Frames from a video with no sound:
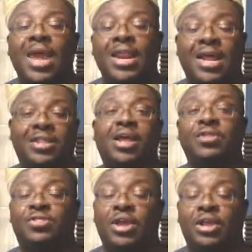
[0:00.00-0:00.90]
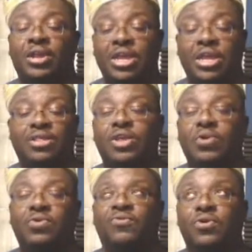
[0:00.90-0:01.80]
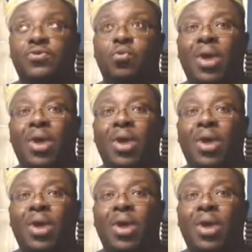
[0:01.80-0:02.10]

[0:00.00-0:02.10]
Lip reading: And that's the other thing. The DC Universe